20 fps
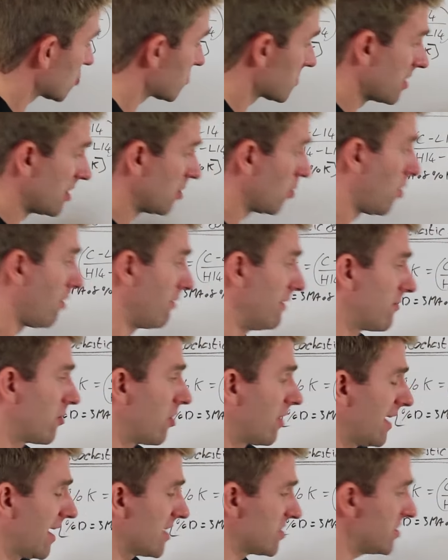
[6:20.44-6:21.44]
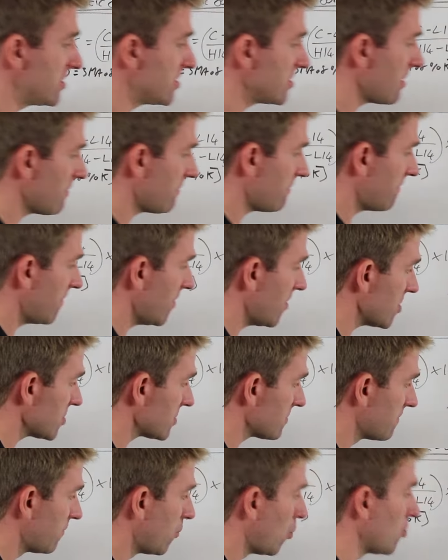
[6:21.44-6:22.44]
because we don't know what we've got yet. So this is our
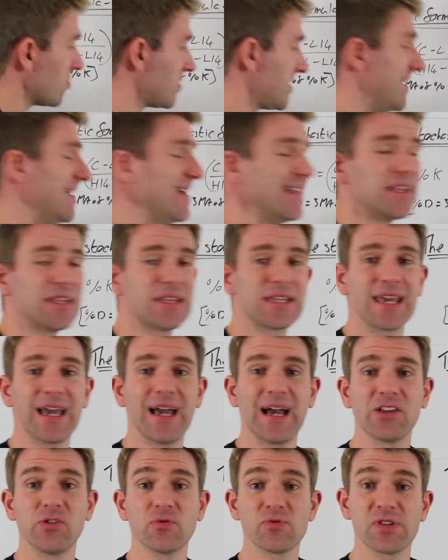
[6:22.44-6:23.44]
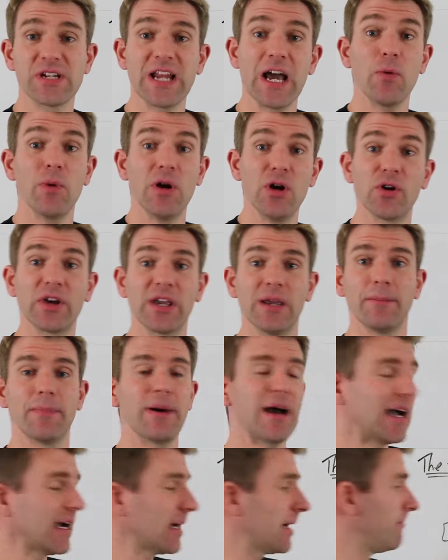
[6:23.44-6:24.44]
first 14th candle. So now we're looking
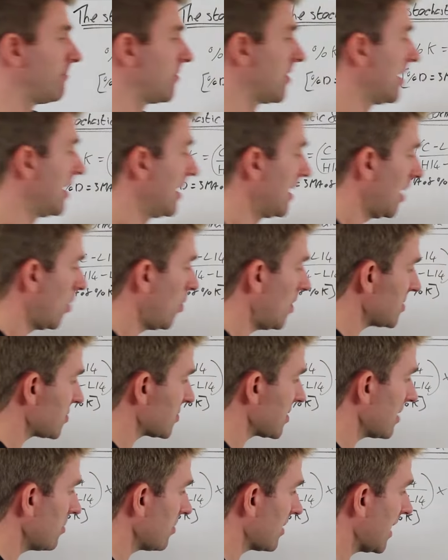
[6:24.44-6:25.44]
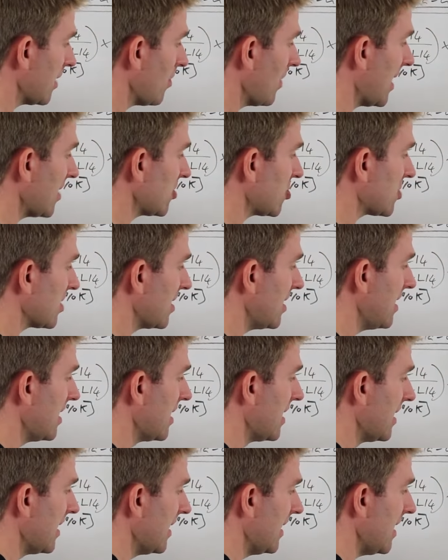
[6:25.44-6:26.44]
back and we're saying, okay, well,
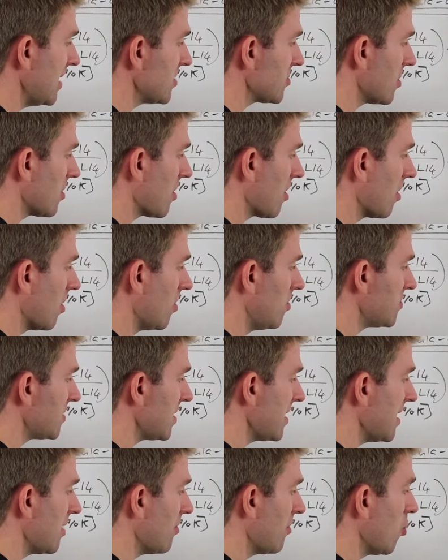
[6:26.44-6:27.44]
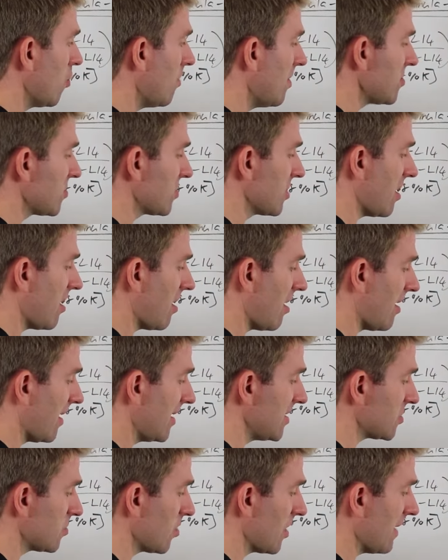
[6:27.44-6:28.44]
actually, Here's our close here. We're almost at
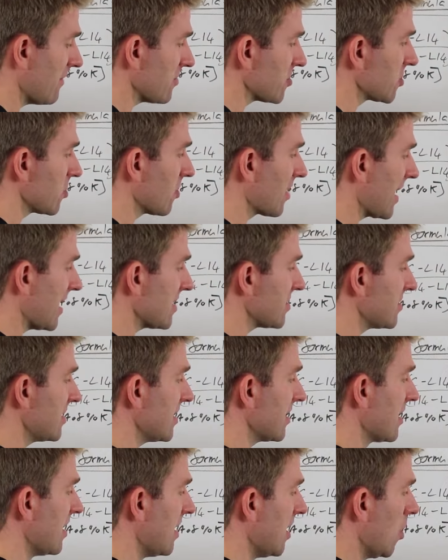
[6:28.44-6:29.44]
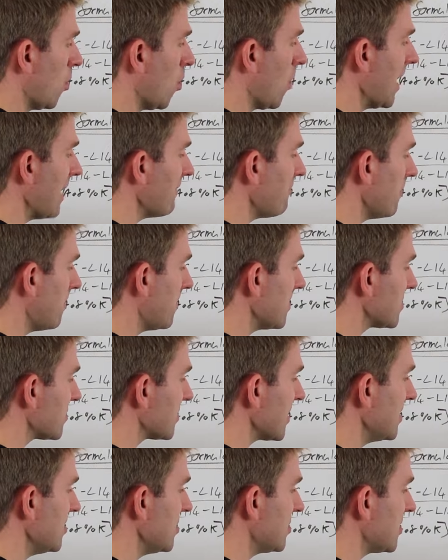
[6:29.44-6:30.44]
high, so we're gonna have a stochastic, whatever
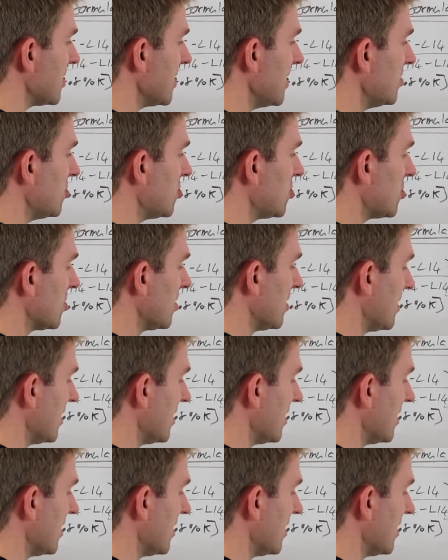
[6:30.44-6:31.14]
percentage